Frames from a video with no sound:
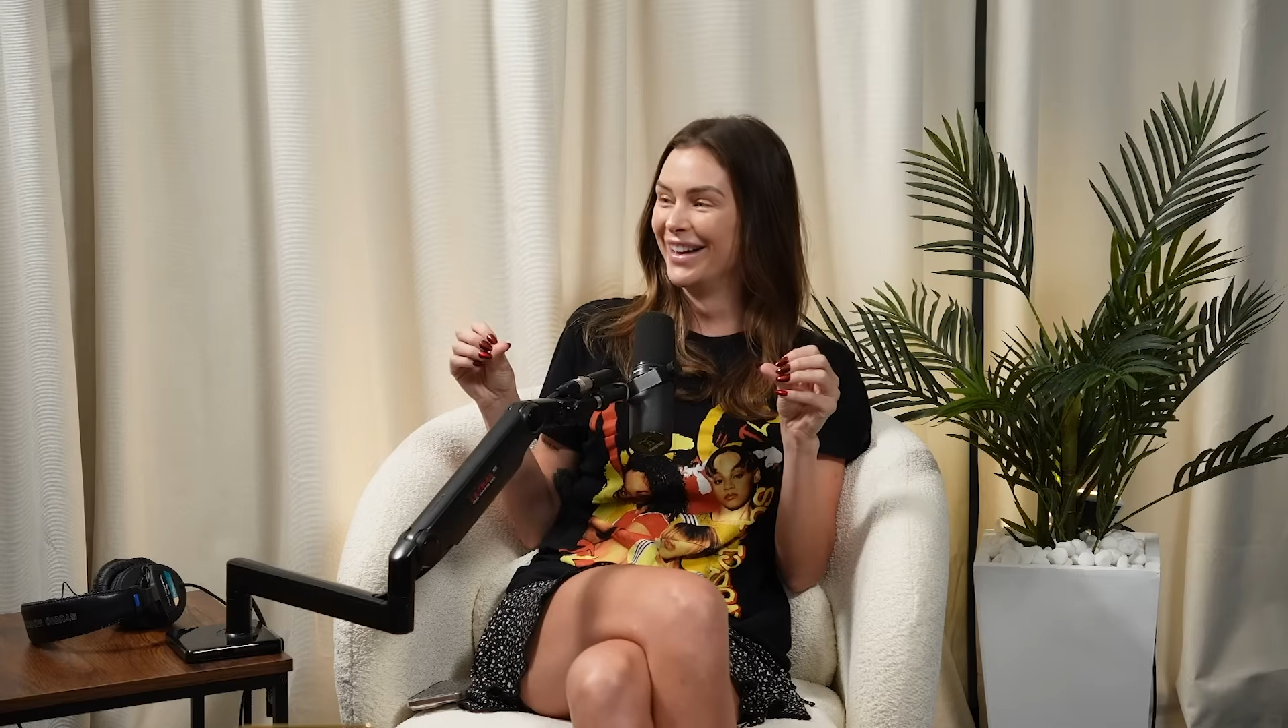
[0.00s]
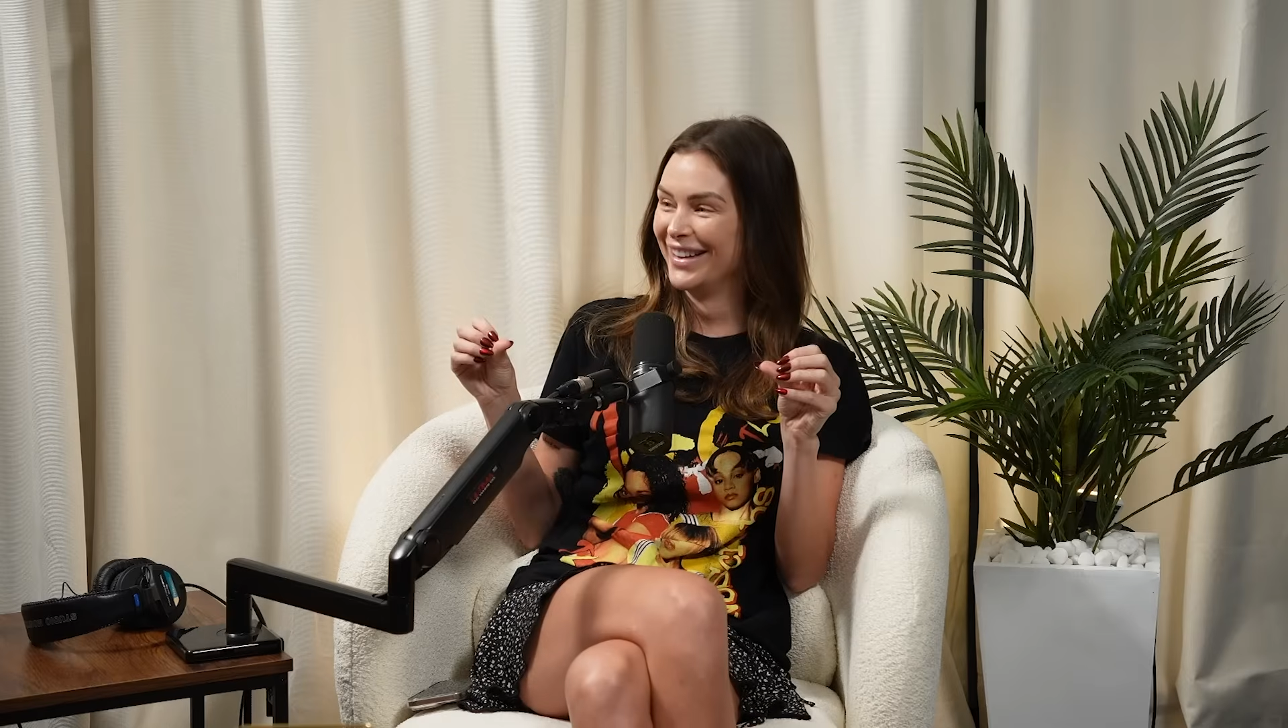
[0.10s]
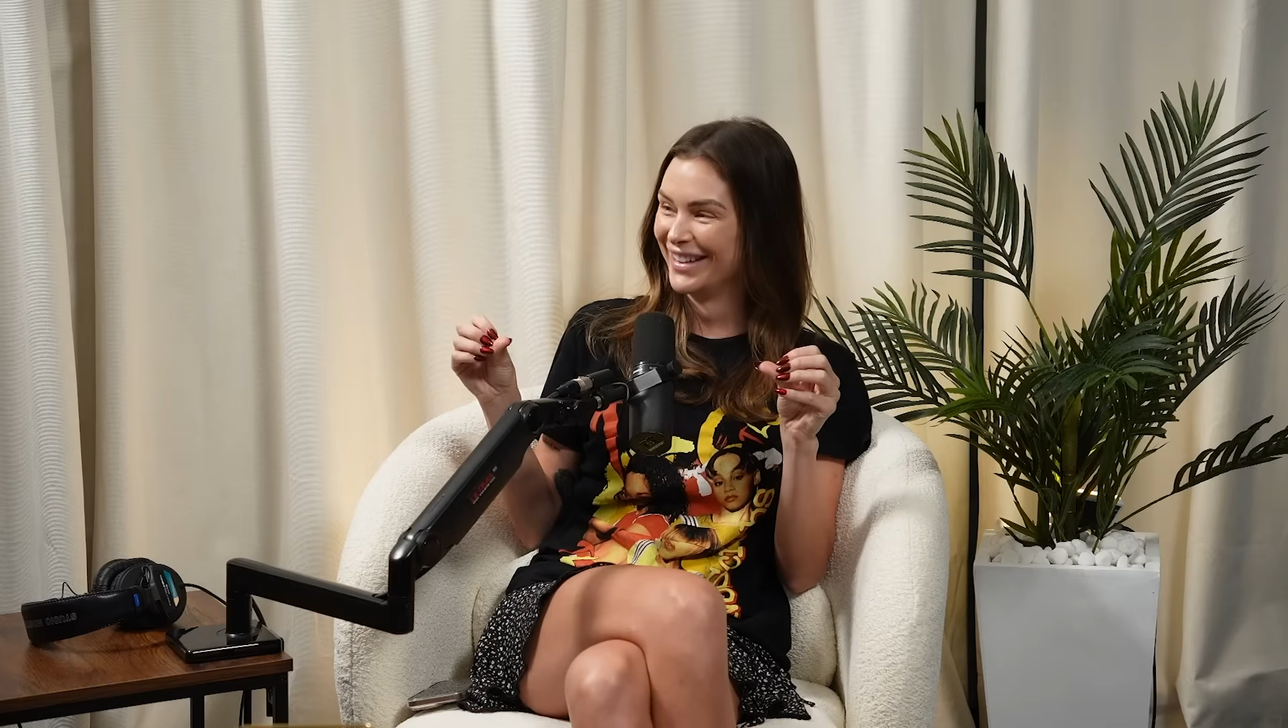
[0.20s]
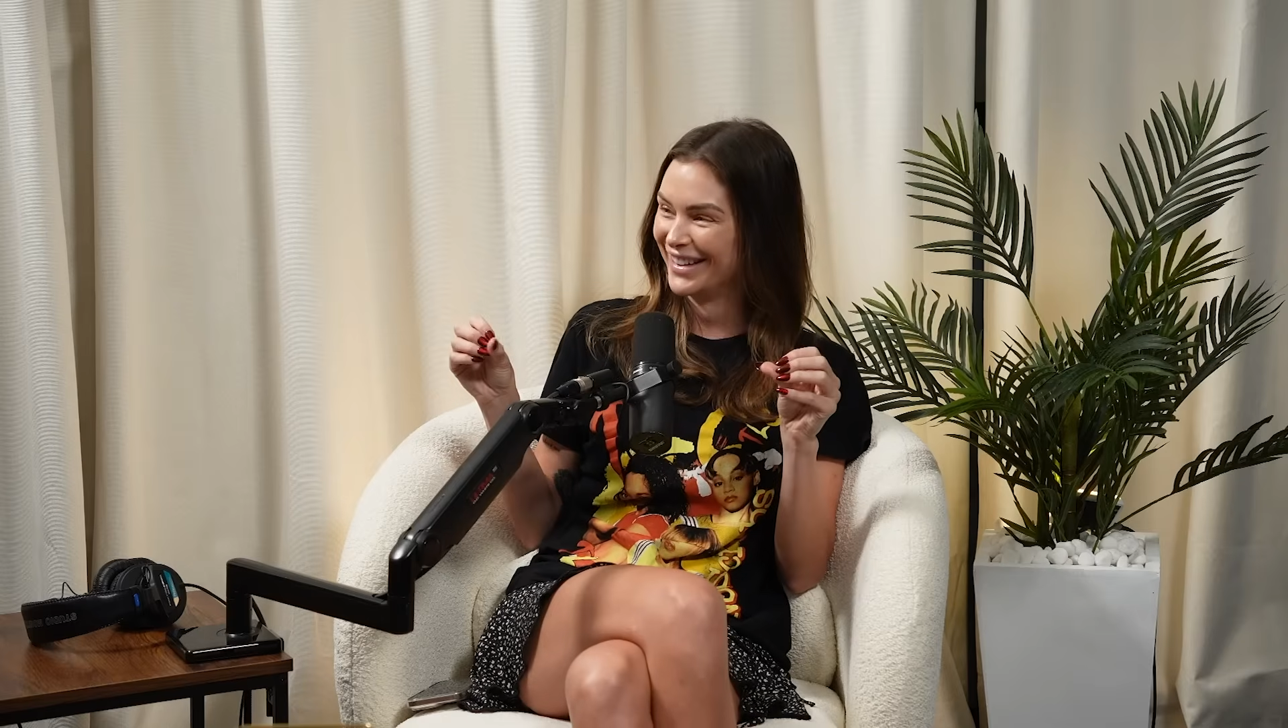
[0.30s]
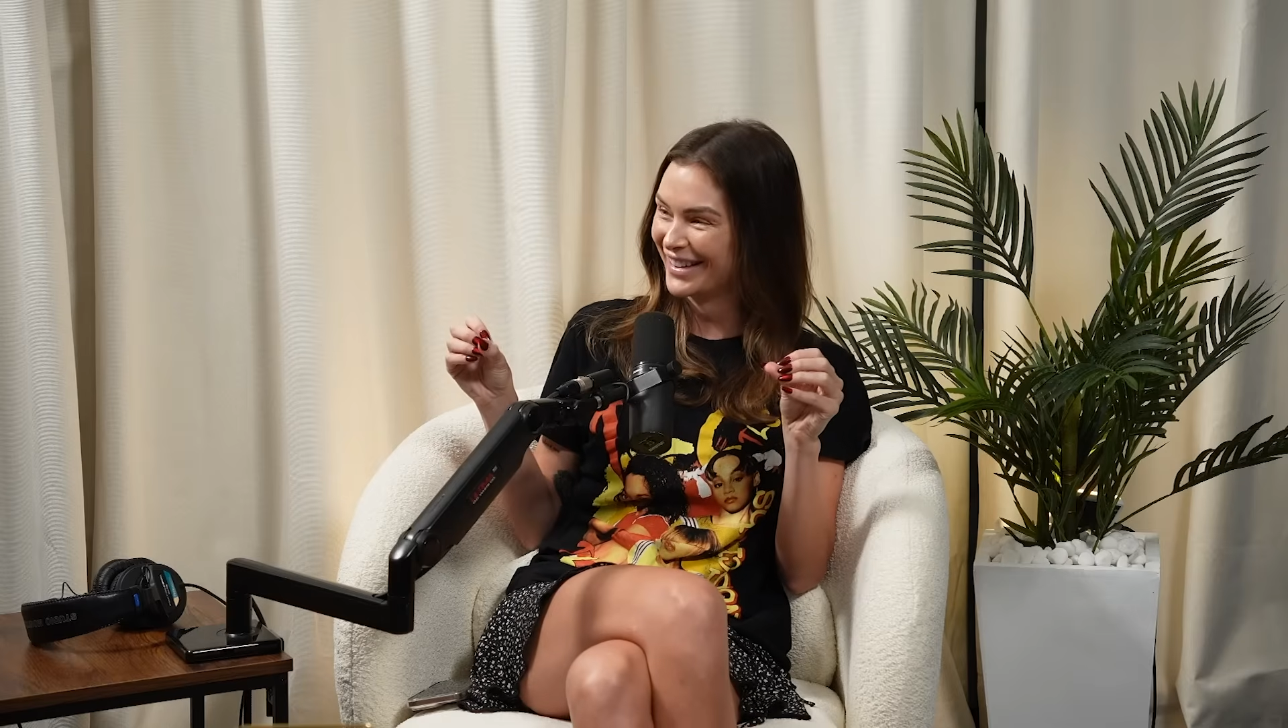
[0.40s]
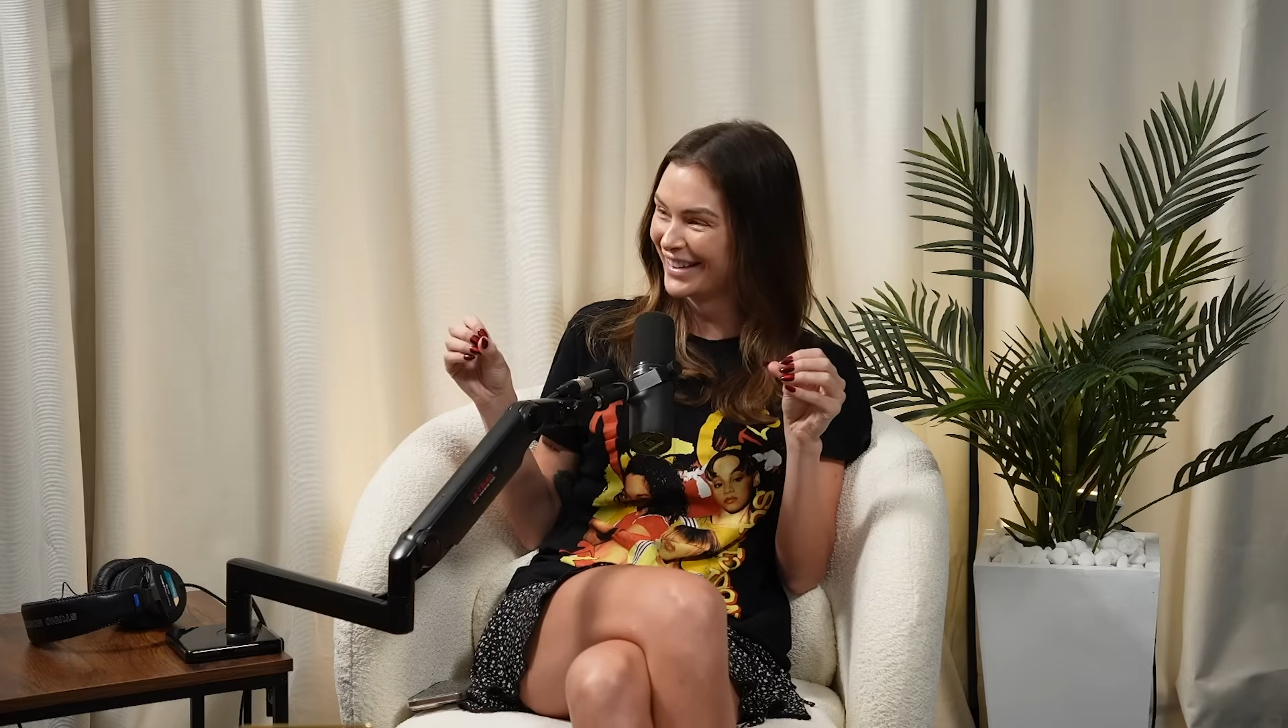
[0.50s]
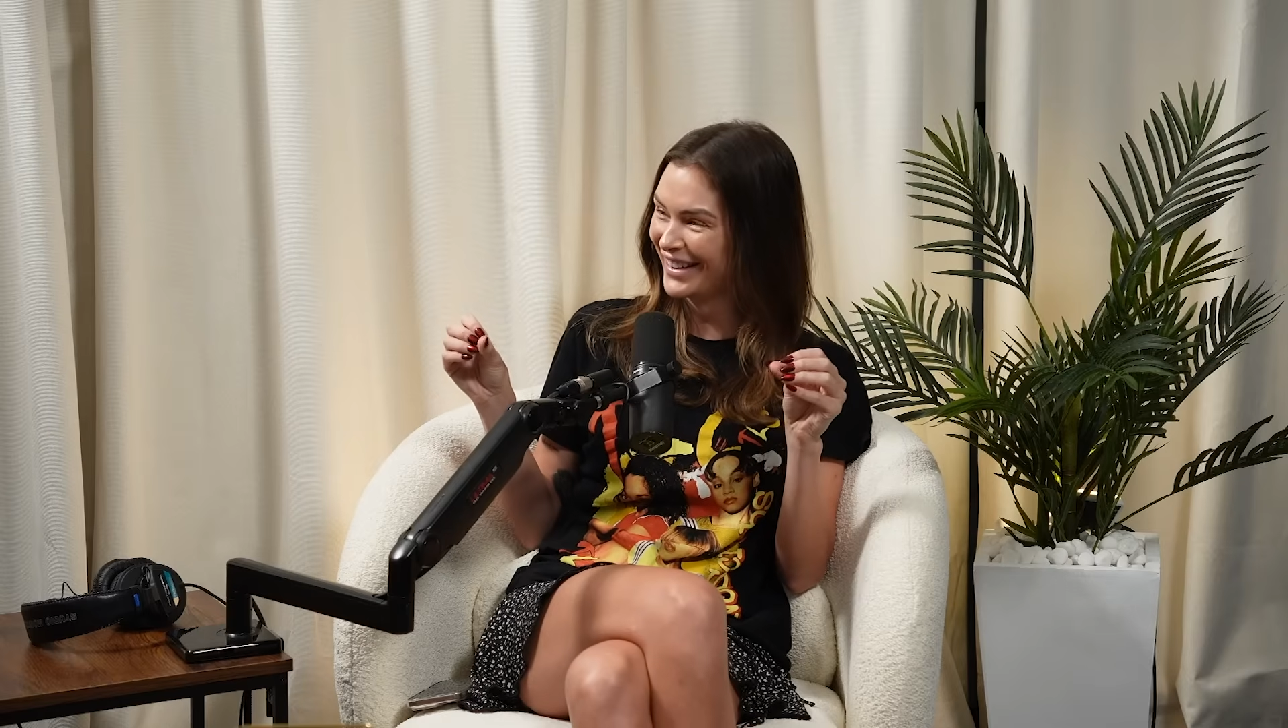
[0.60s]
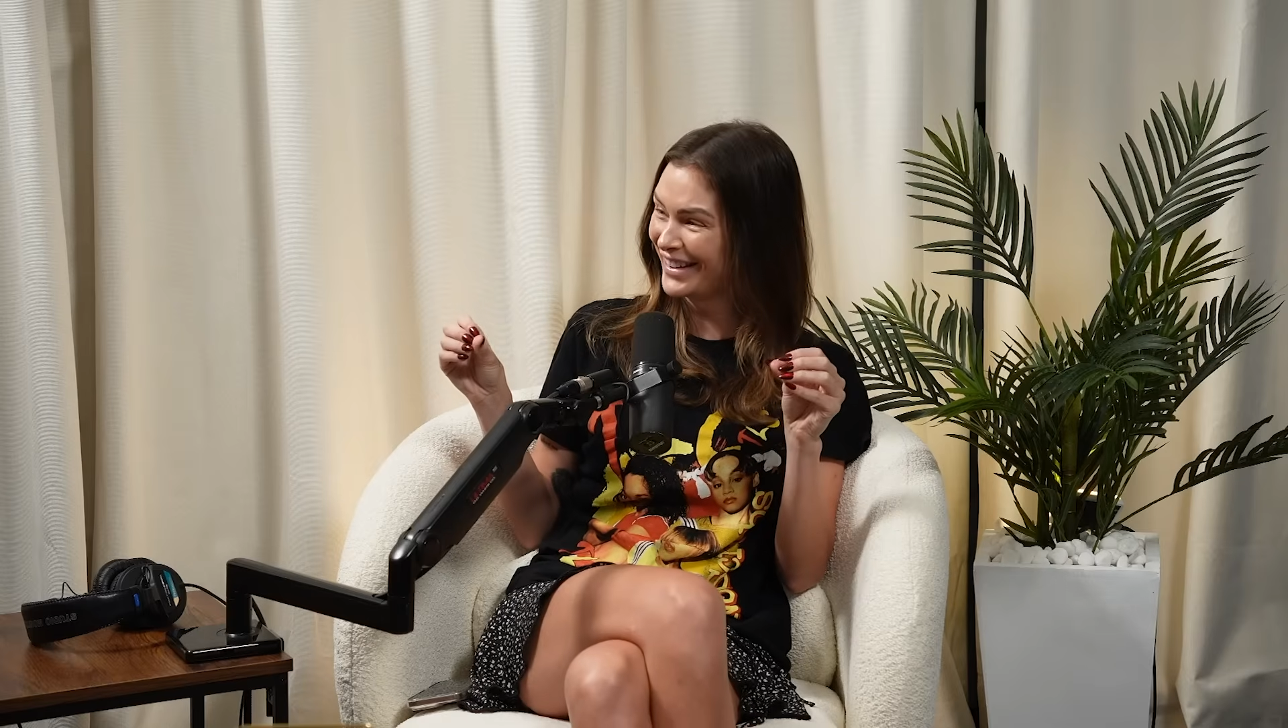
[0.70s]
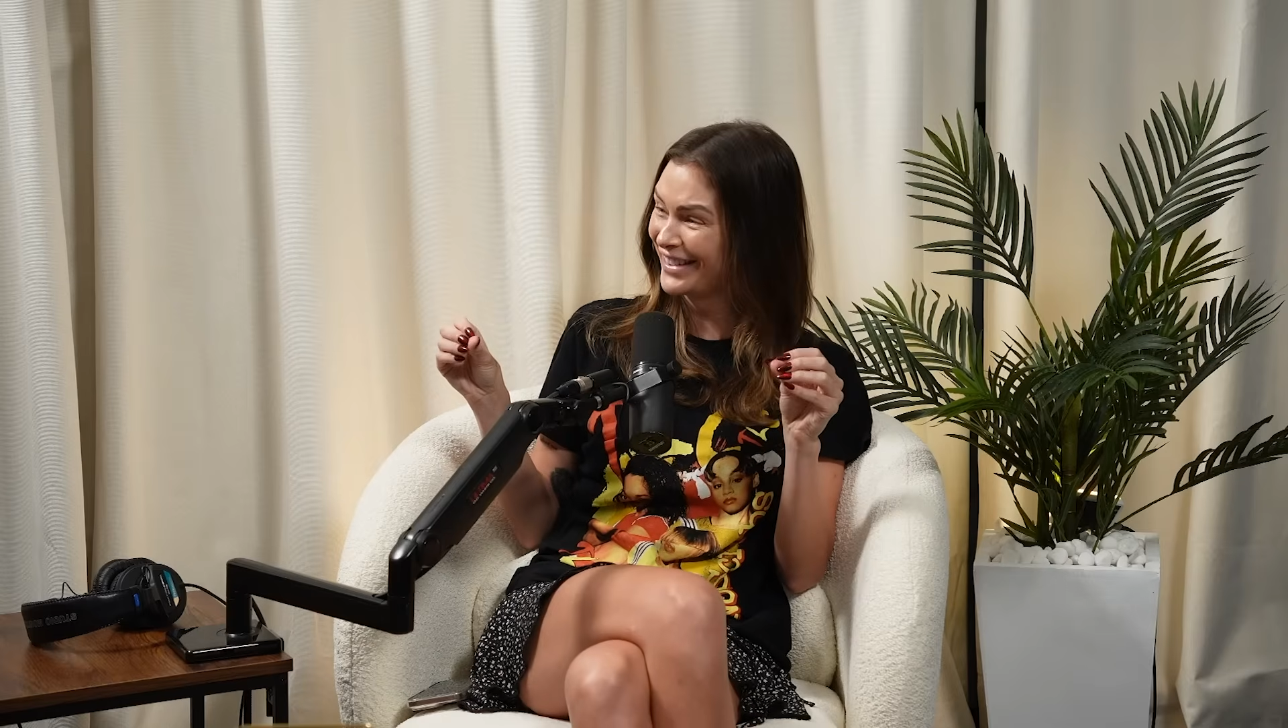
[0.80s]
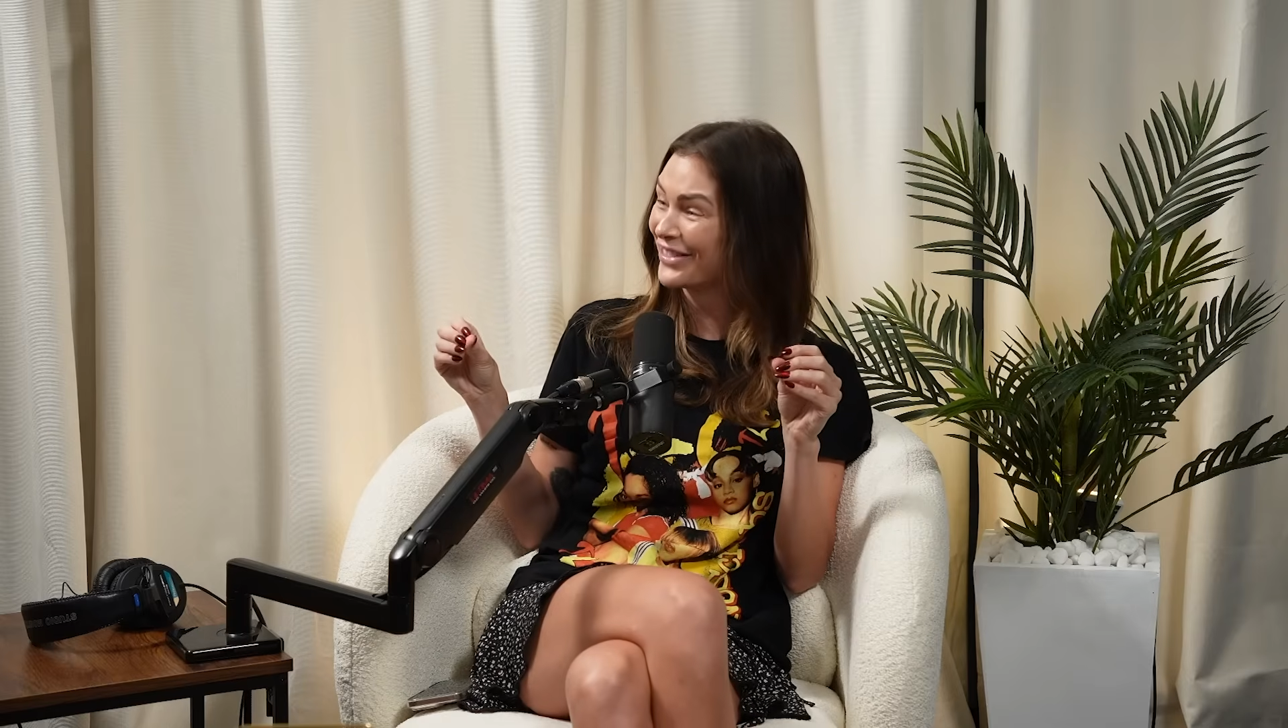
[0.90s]
a hex on
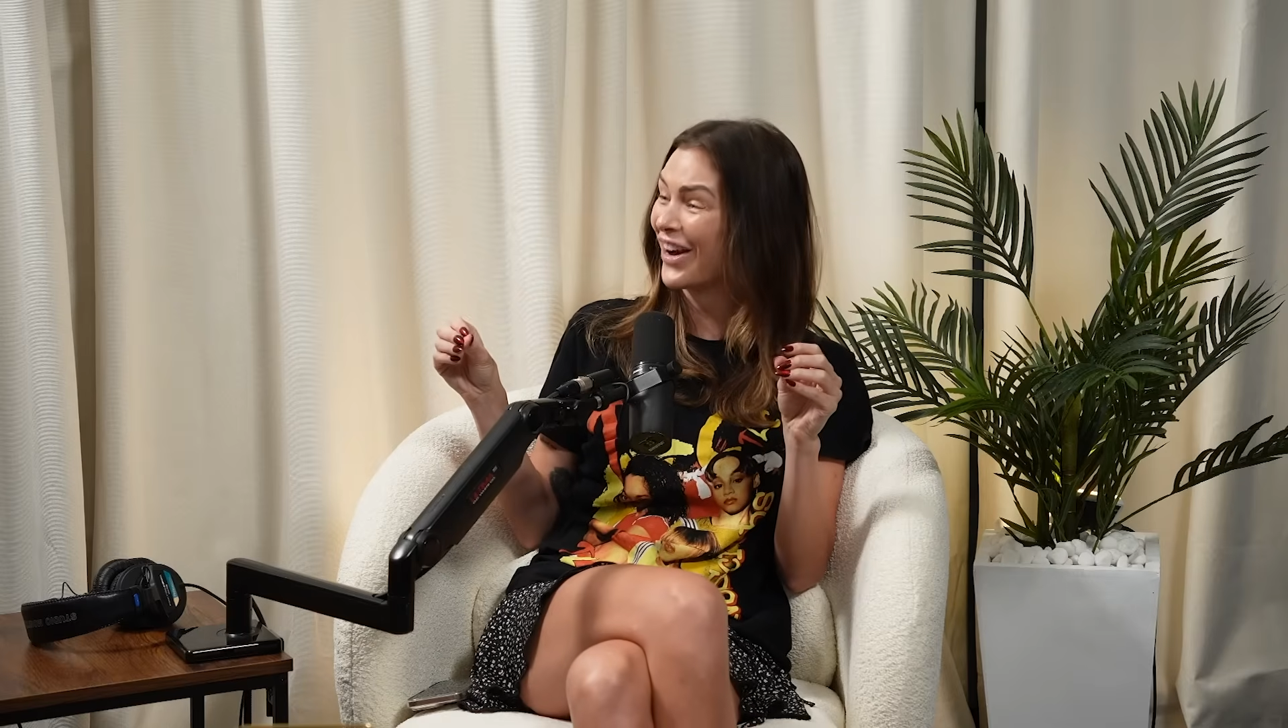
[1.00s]
you right now.